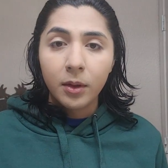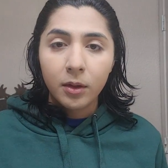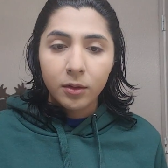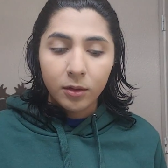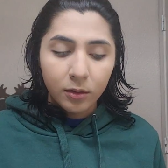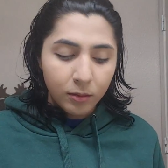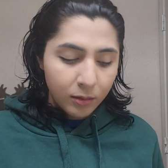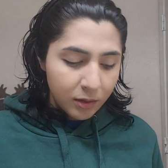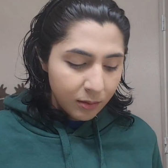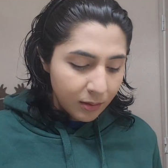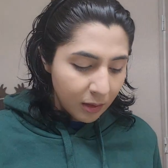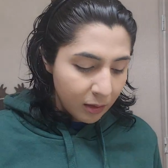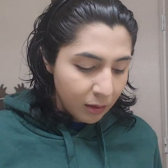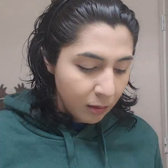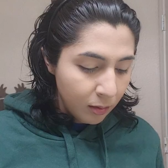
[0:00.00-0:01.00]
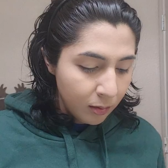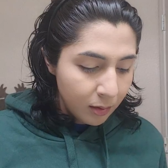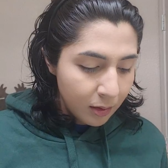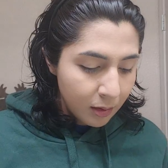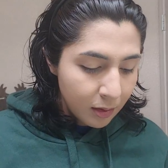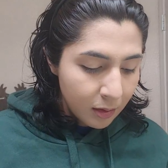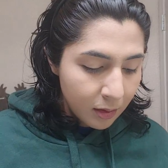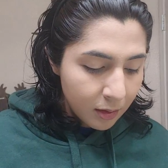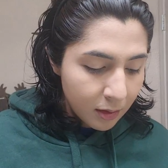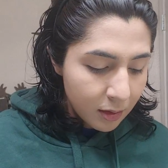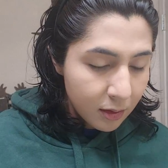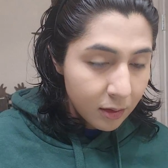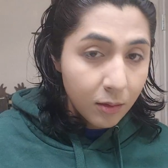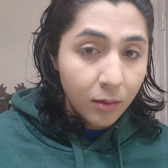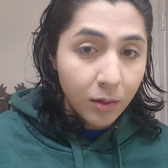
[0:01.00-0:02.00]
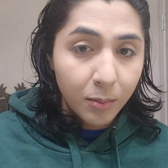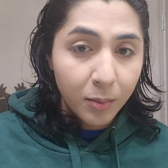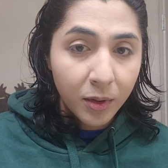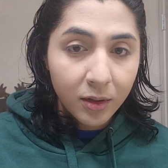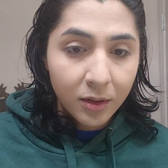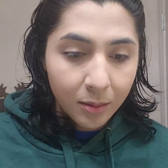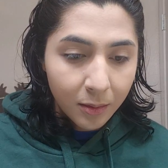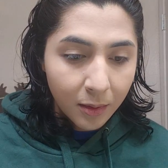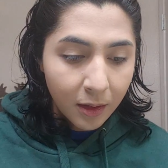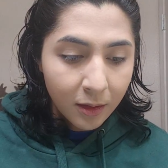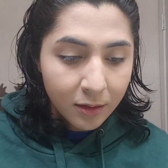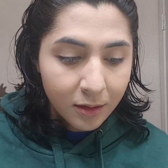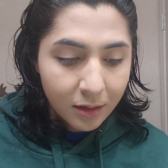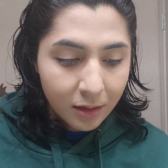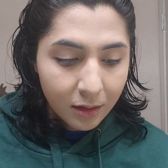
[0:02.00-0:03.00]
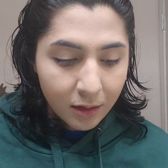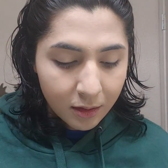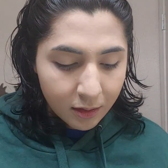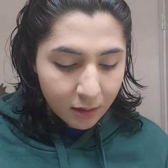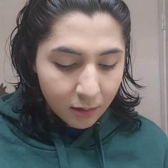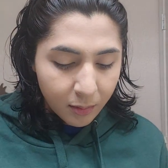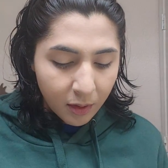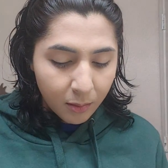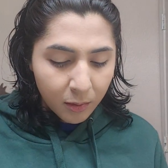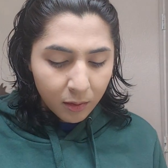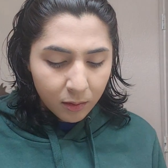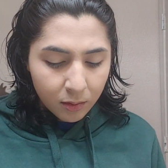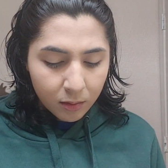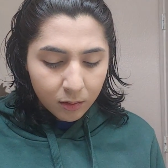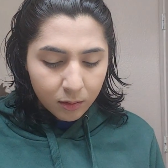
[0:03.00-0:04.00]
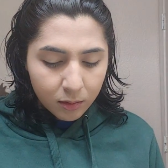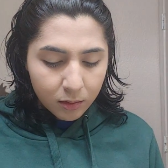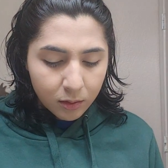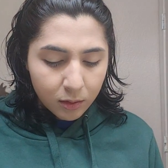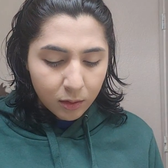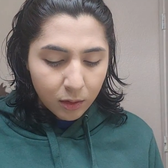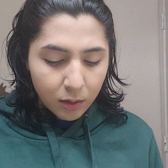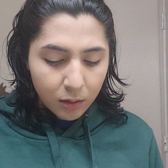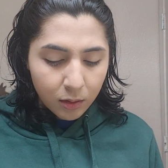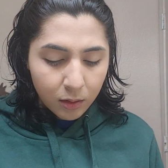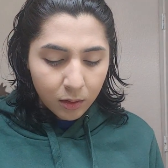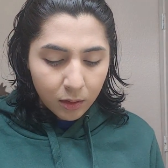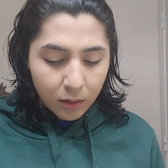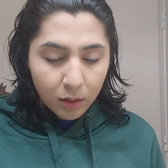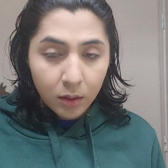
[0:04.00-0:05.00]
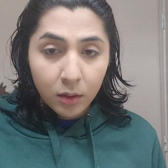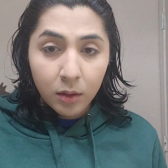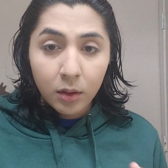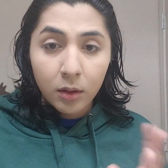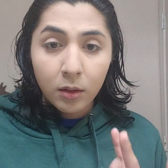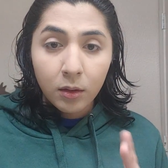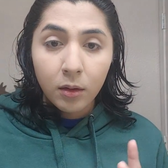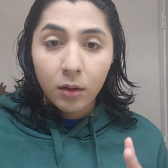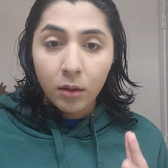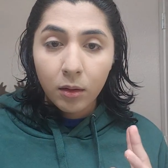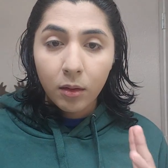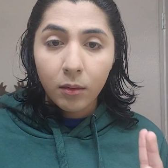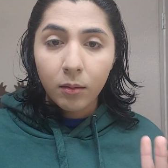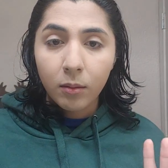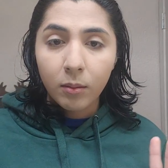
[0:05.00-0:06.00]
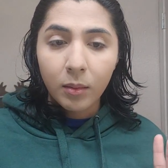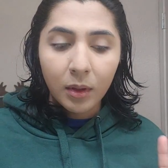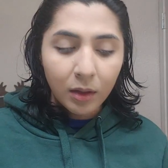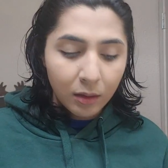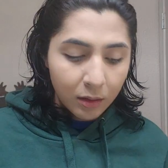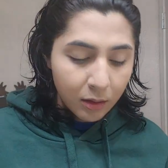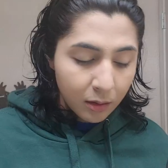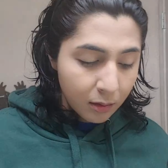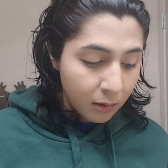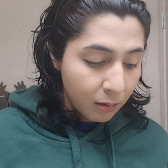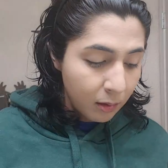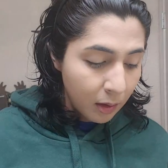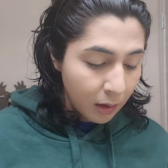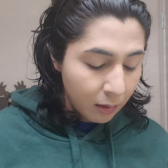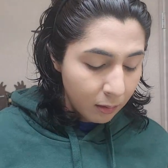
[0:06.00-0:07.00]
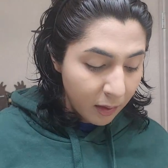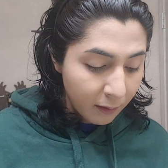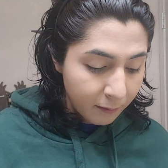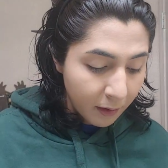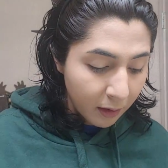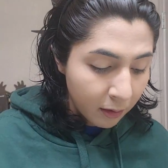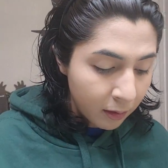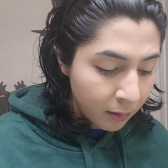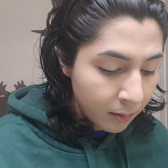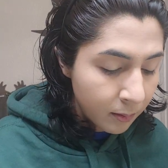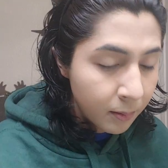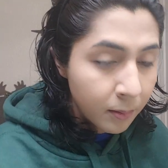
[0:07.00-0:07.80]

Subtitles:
So what you want to do is you want to put some of this eyeshadow primer on your ring finger.